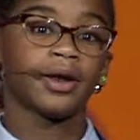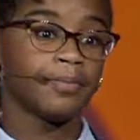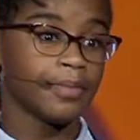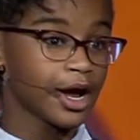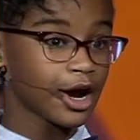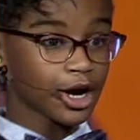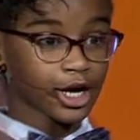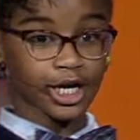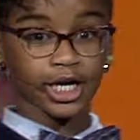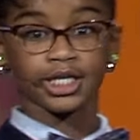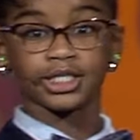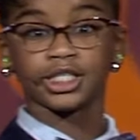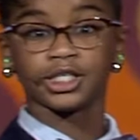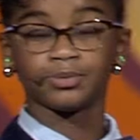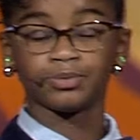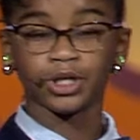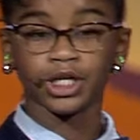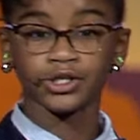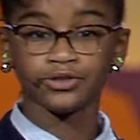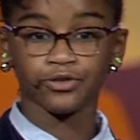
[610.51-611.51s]
America is this
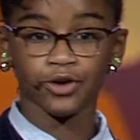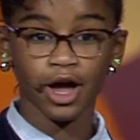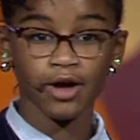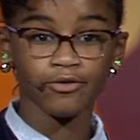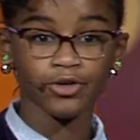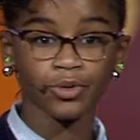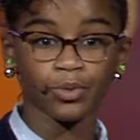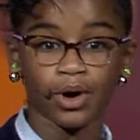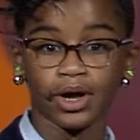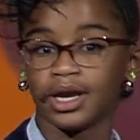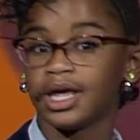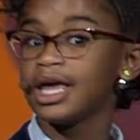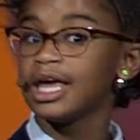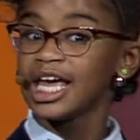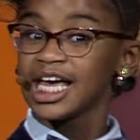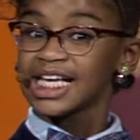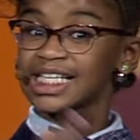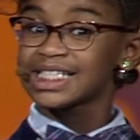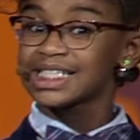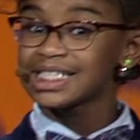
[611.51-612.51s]
place for everyone
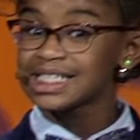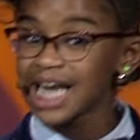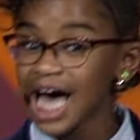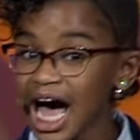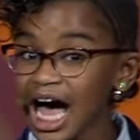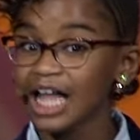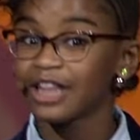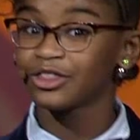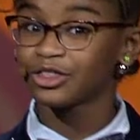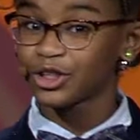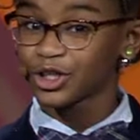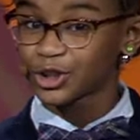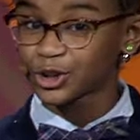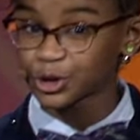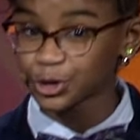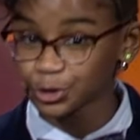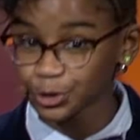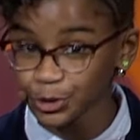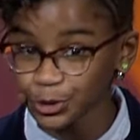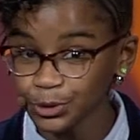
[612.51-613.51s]
is not the
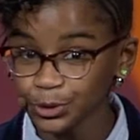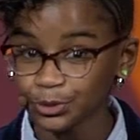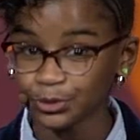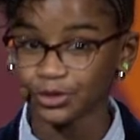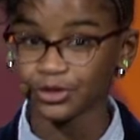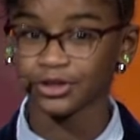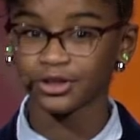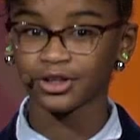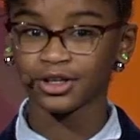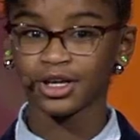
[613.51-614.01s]
truth.